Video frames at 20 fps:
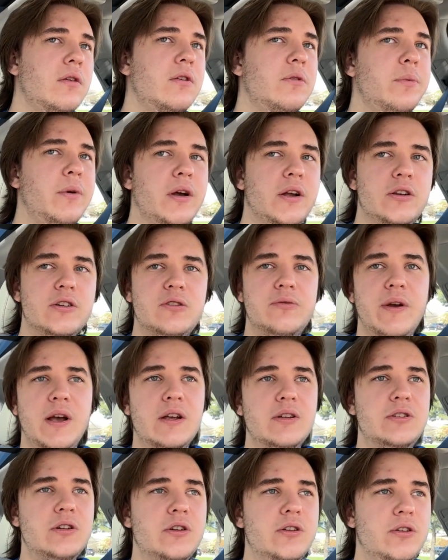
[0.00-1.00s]
it's probably just
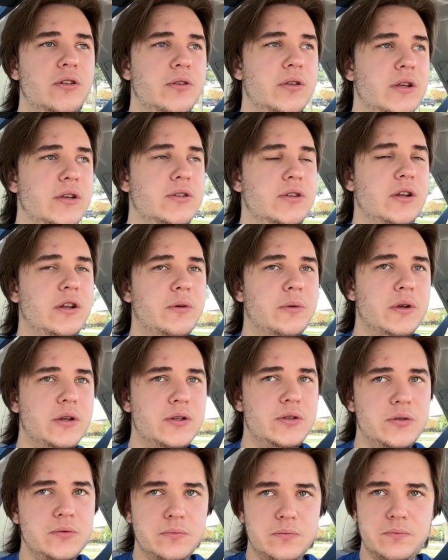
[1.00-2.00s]
faster to do this
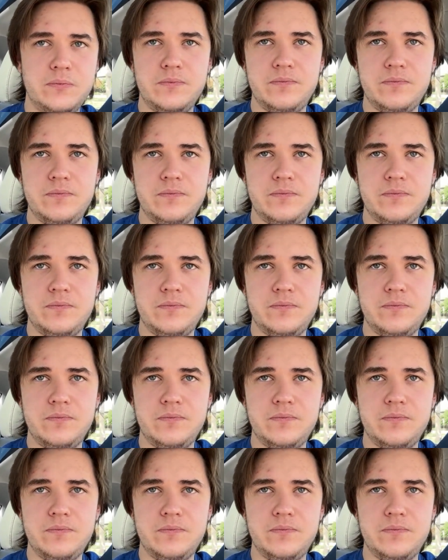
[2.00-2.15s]
anyways.